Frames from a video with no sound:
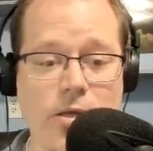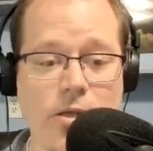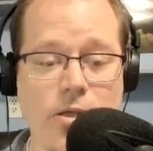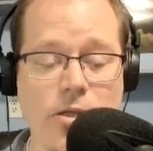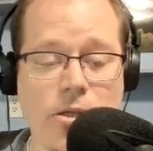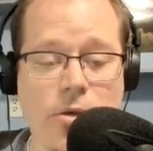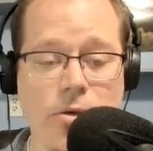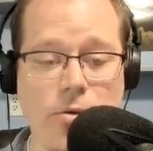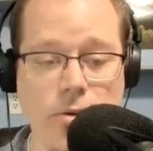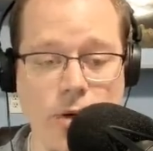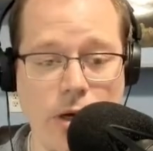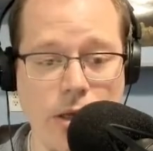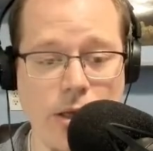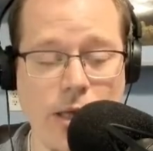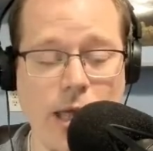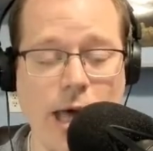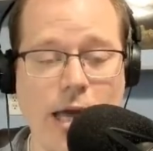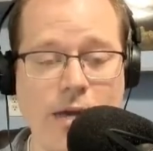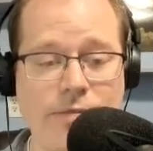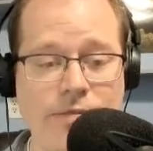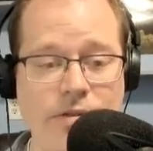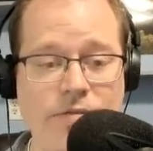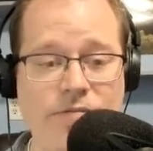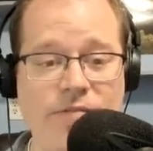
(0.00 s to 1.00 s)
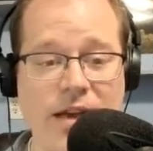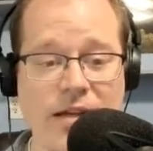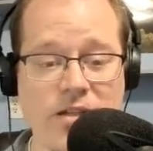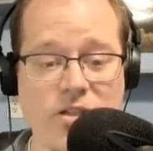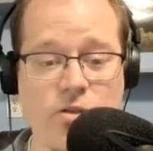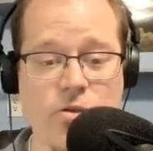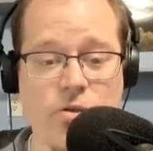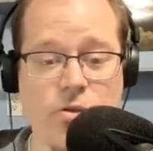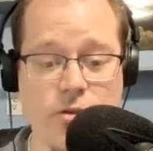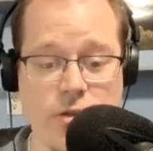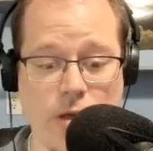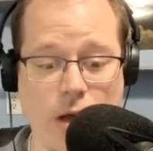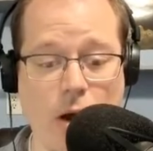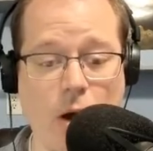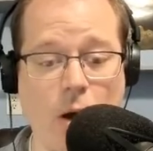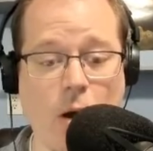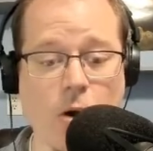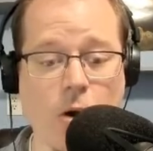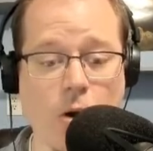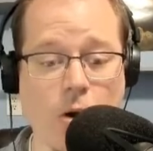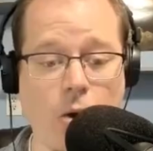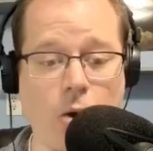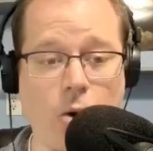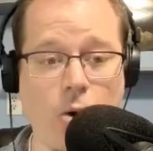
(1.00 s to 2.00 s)
So a lot of investors
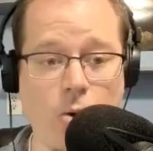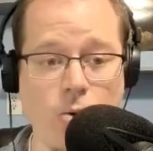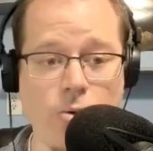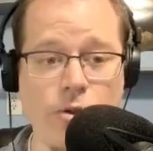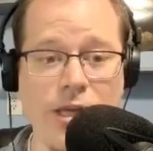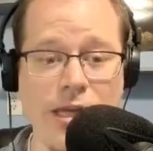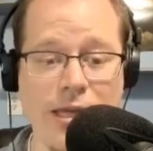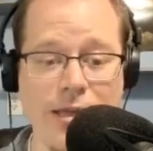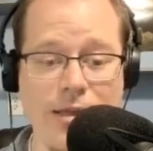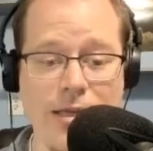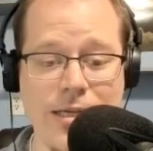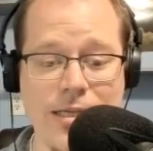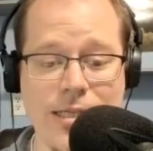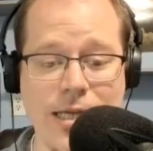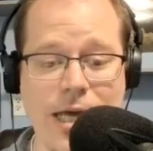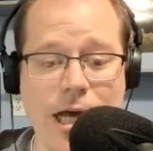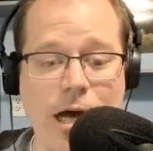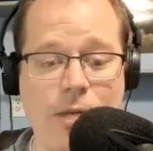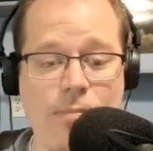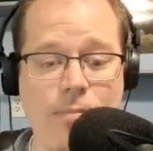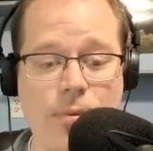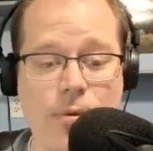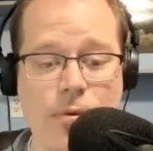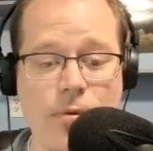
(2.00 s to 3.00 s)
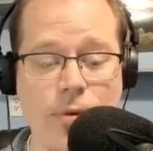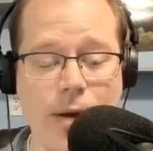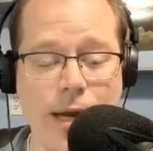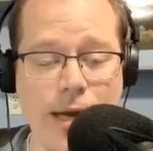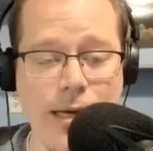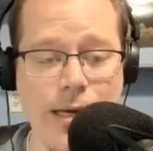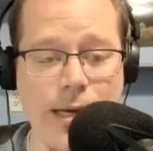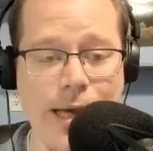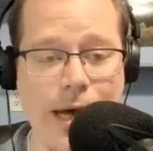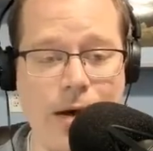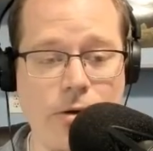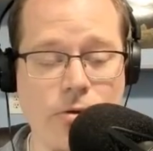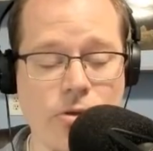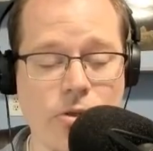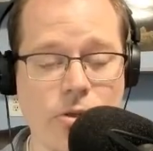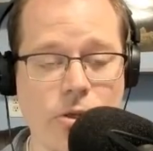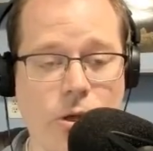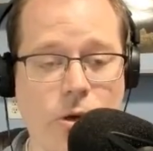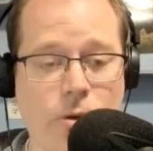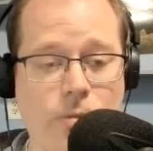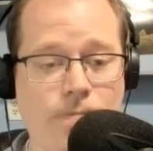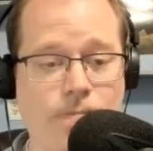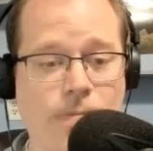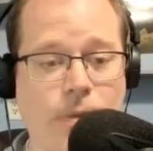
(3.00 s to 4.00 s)
are holding this up right now.
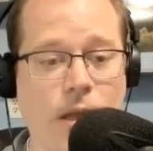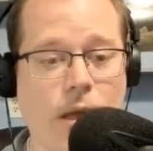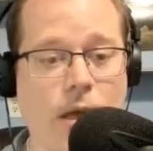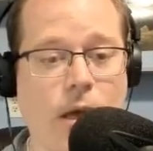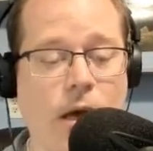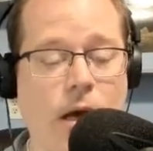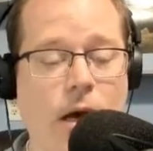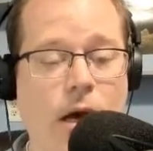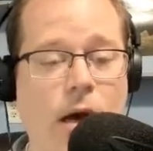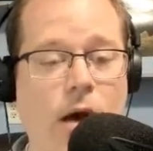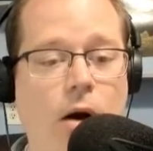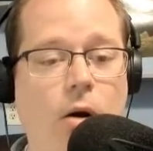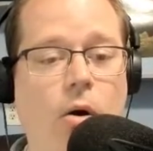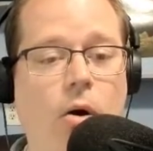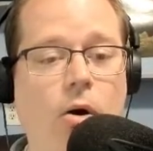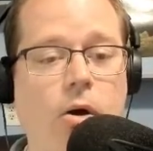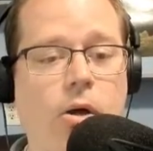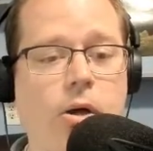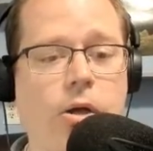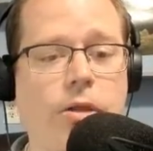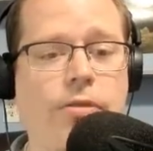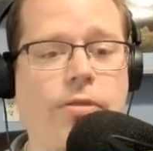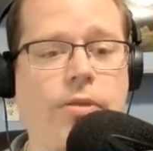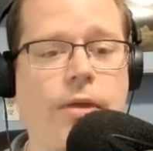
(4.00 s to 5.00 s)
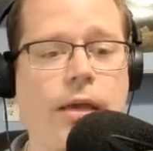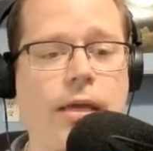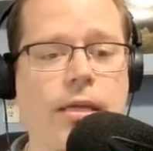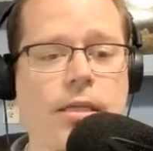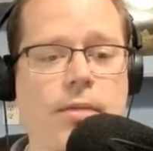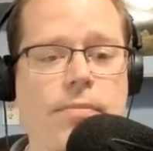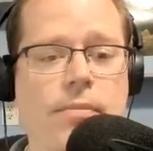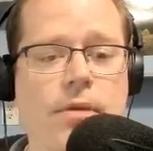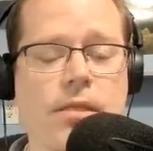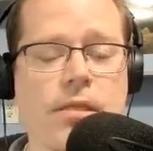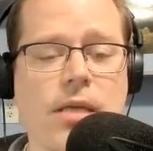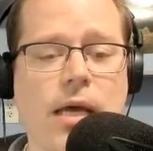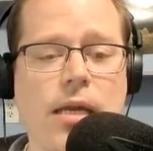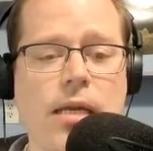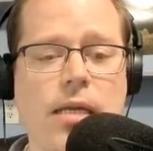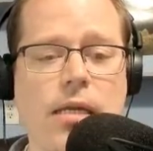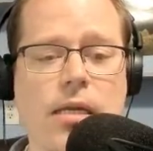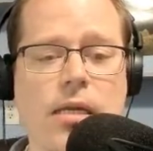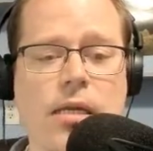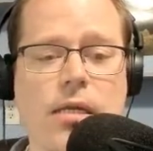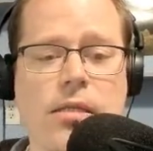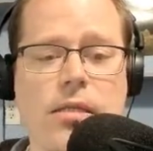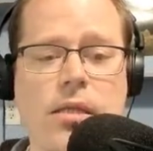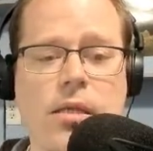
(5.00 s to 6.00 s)
So uh, all good things. I'm excited
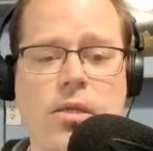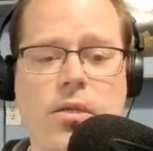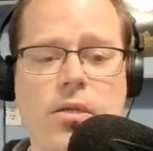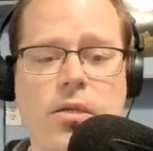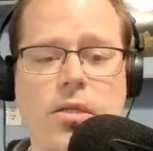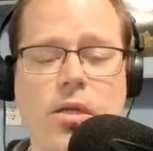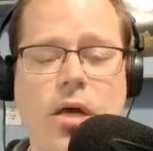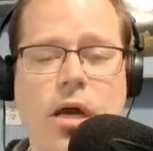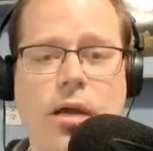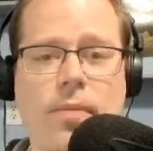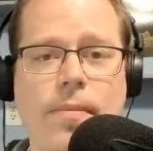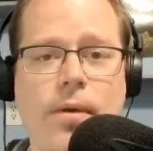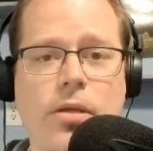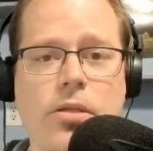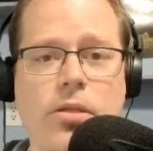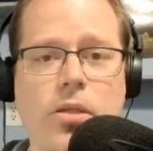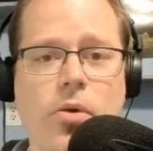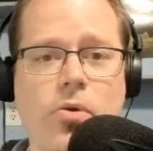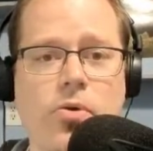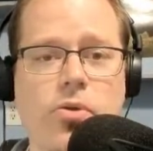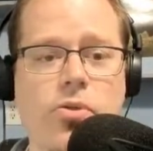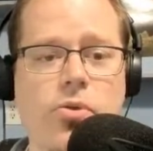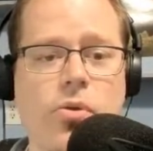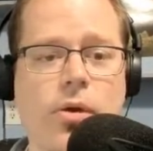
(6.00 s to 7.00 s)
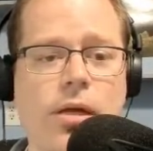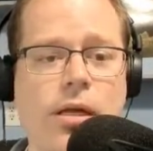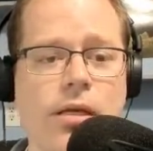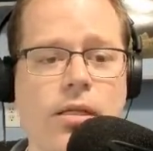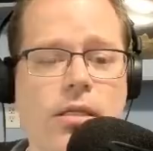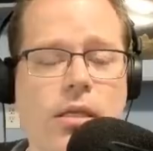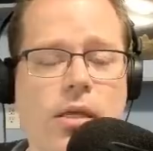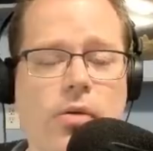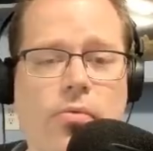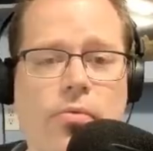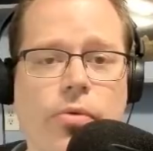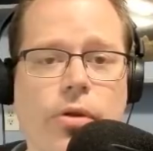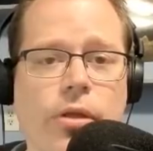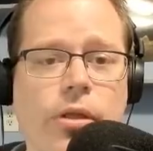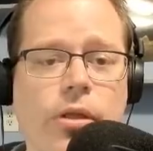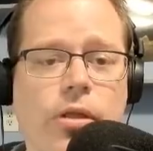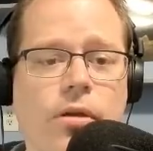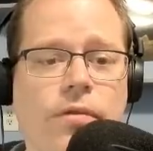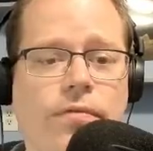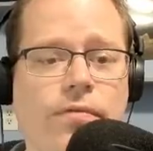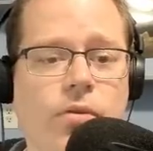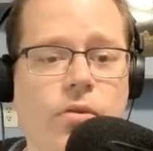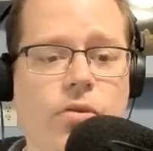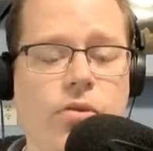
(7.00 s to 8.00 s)
to continue to talk about Dogecoin. I see a really
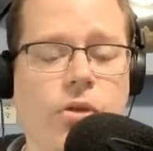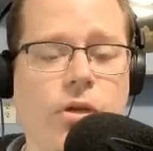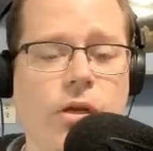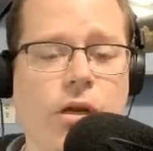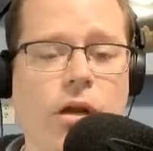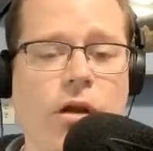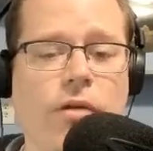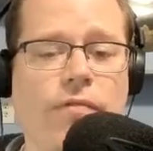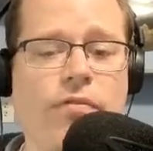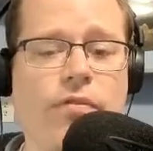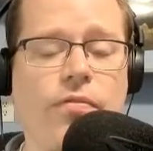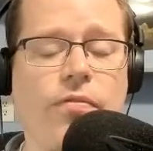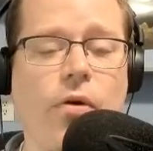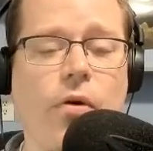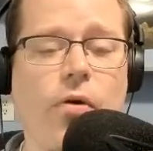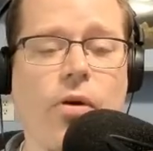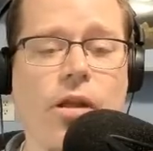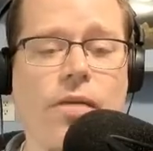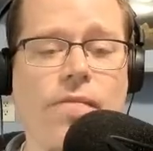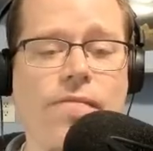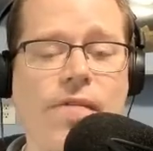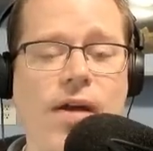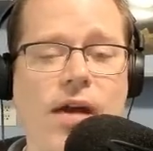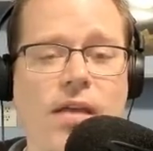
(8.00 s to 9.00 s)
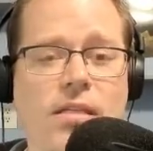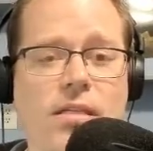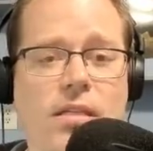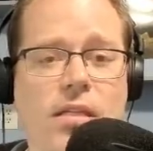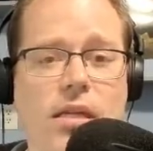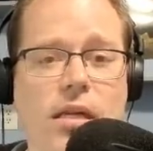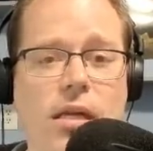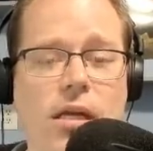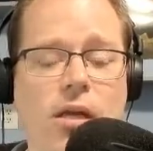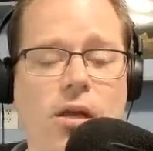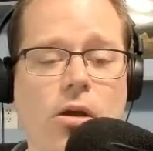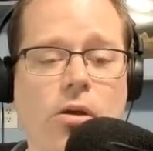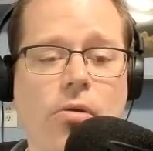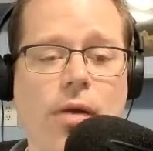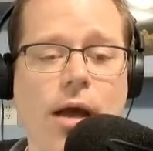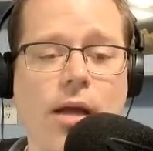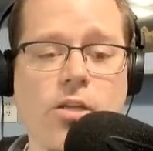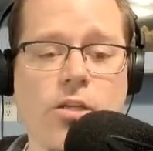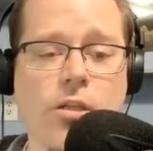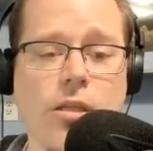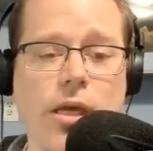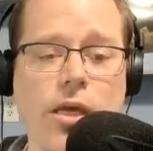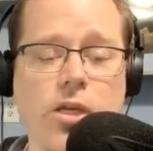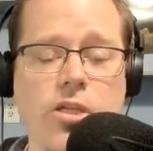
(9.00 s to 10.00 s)
good future here. If you've already invested in it,
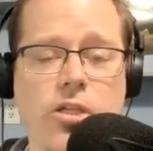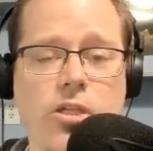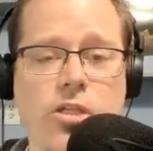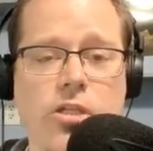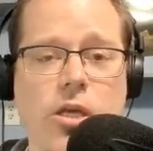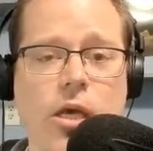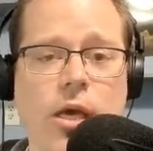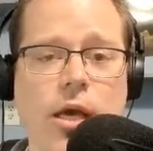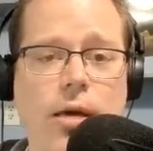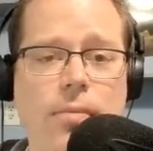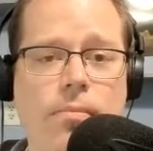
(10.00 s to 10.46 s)
congratulations.